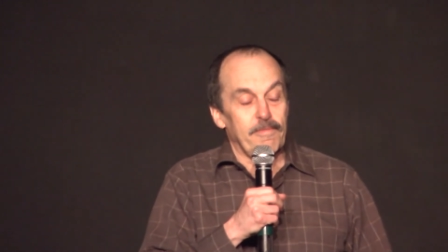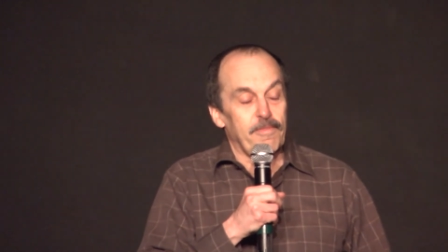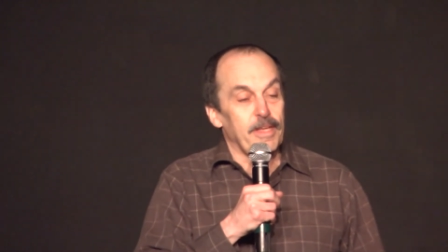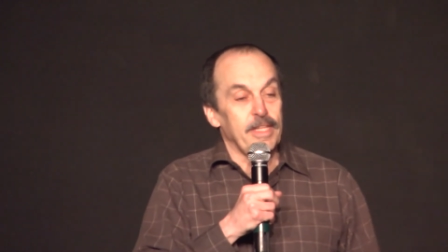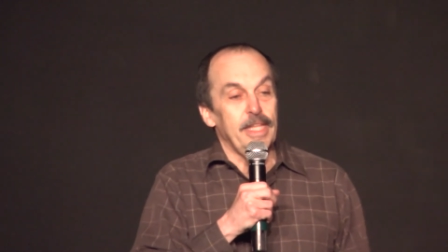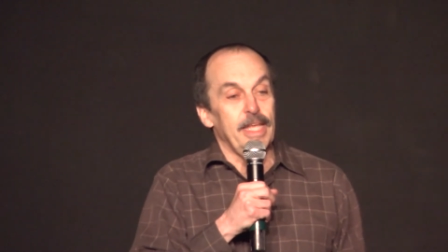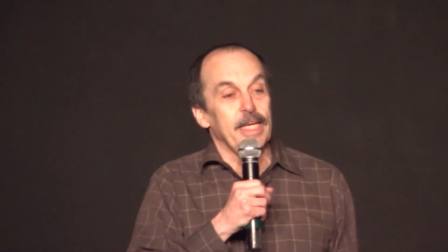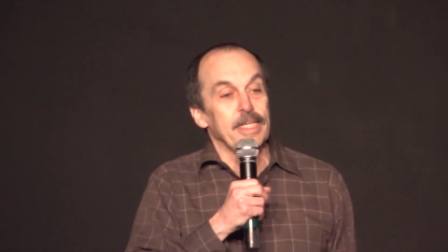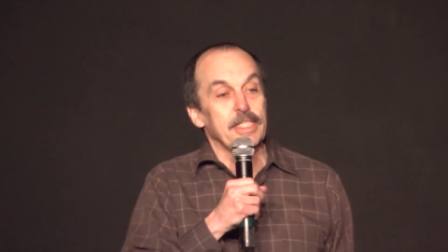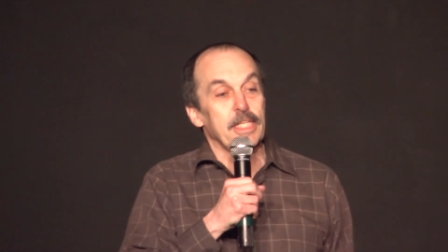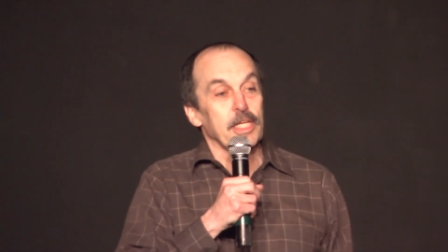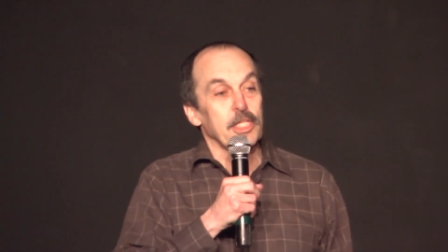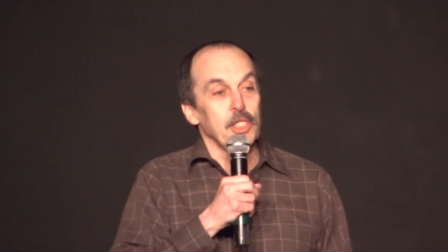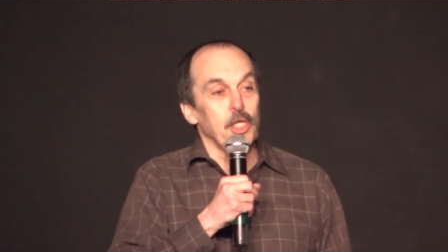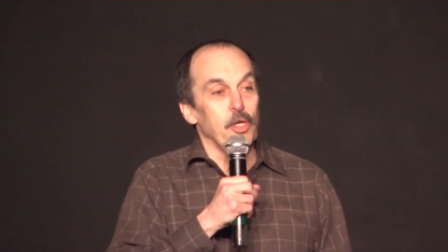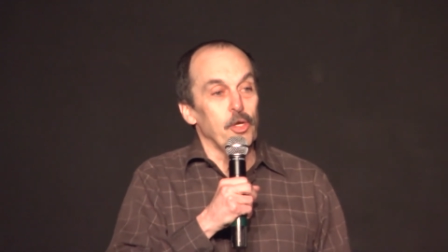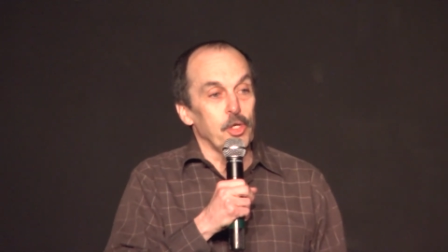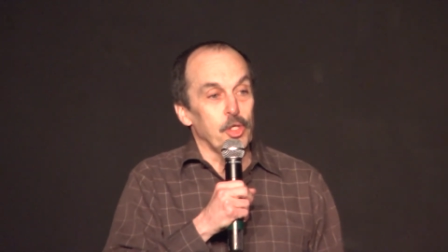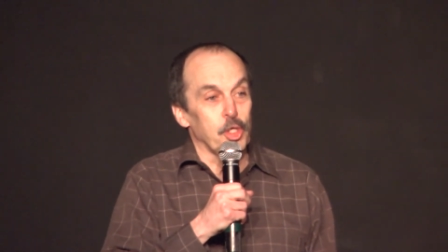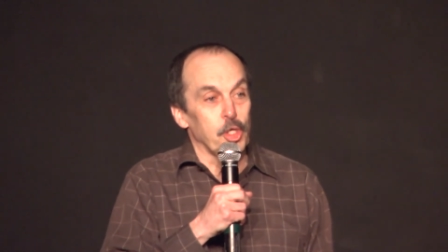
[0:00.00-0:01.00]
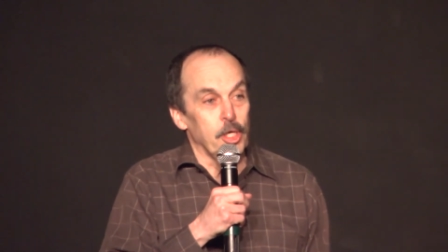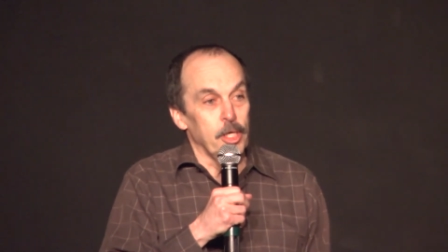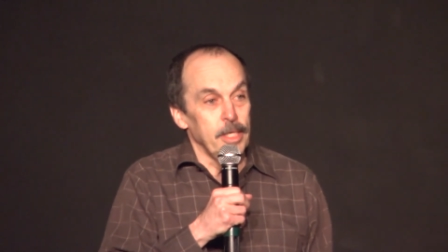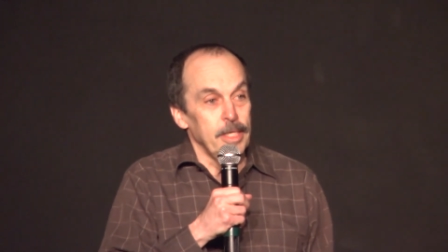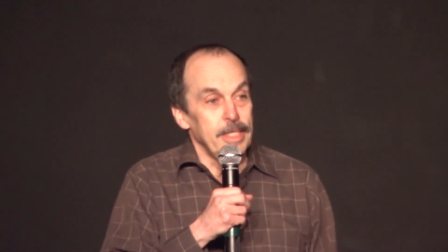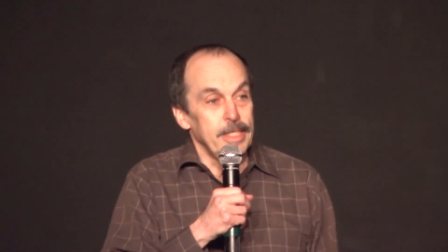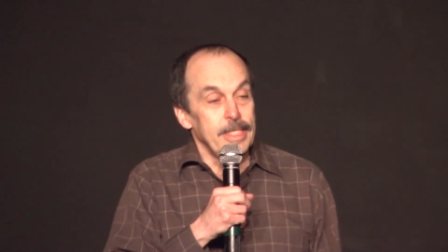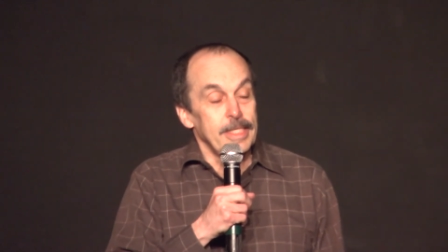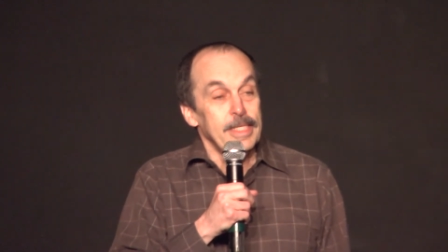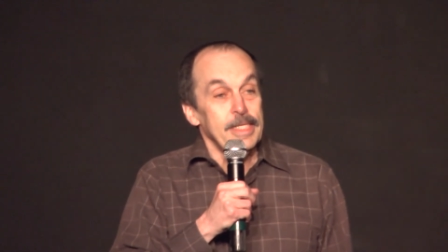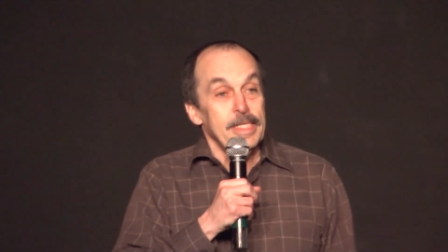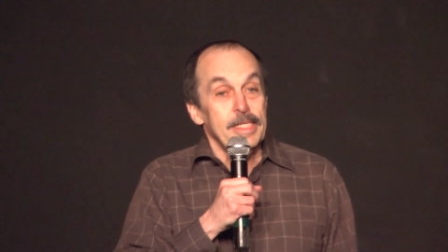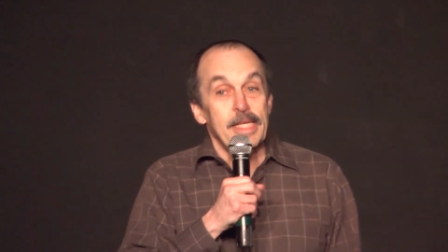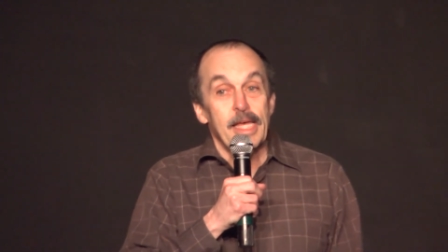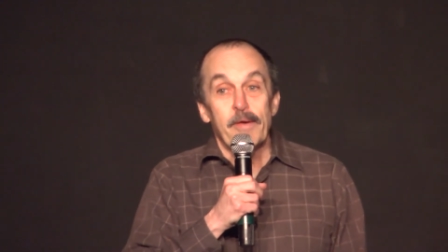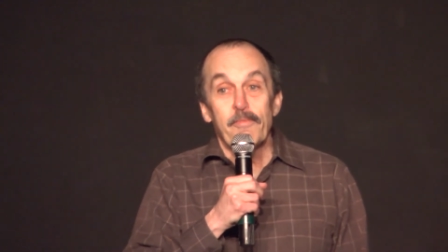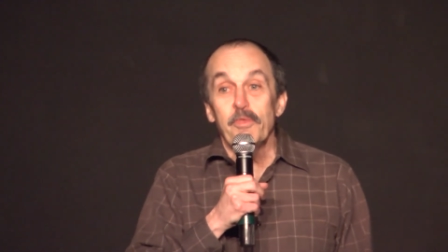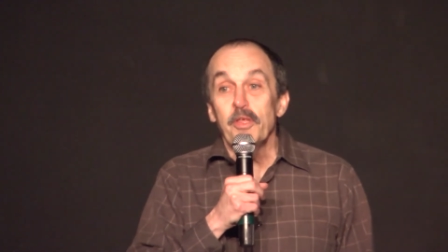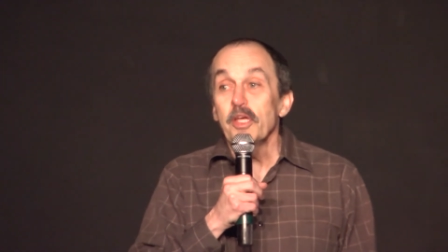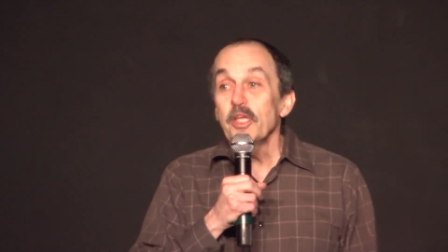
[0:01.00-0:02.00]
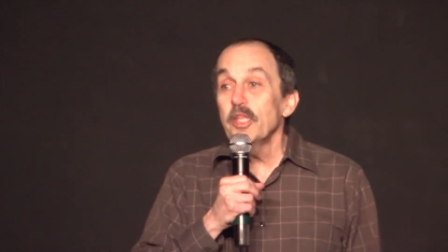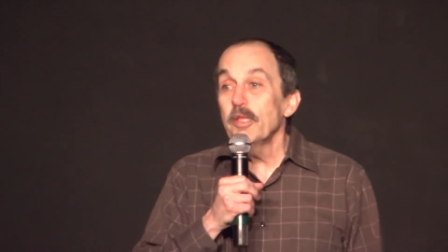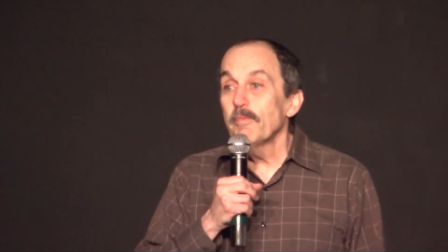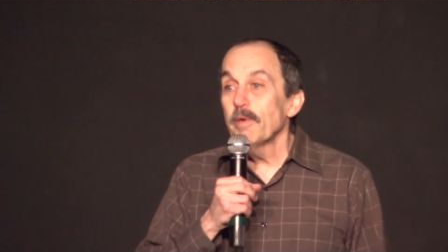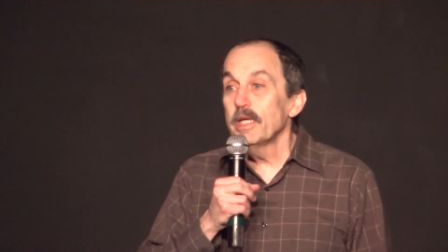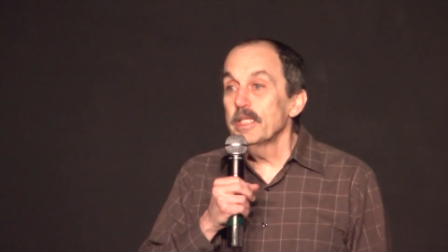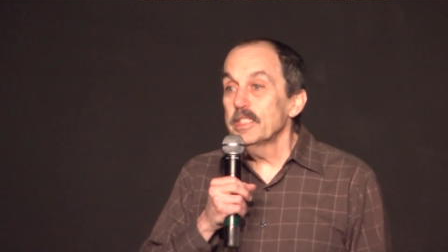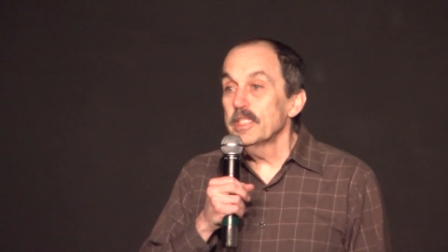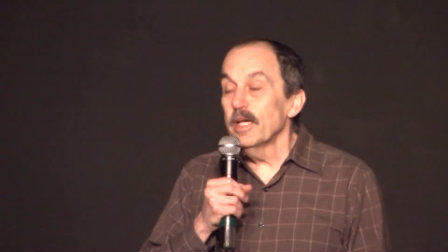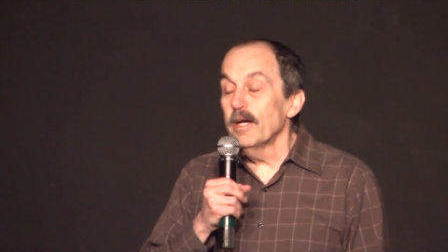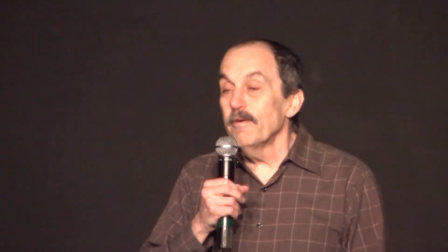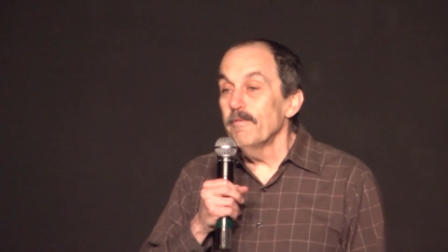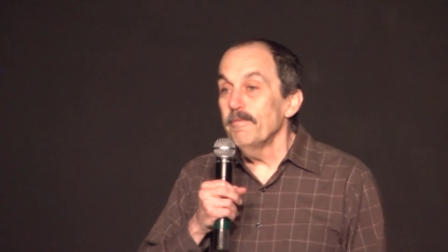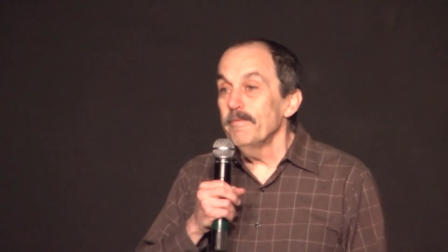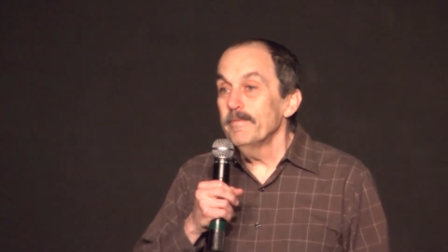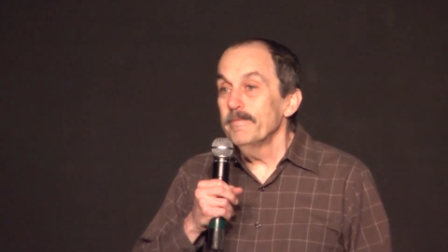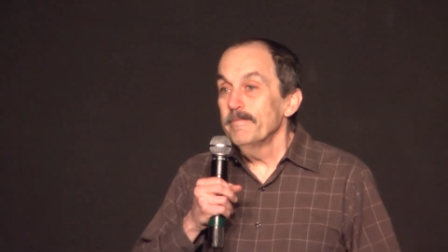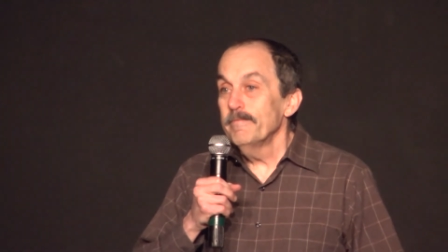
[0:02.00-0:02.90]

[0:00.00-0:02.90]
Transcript: fantastic literature, and I'm thinking to myself,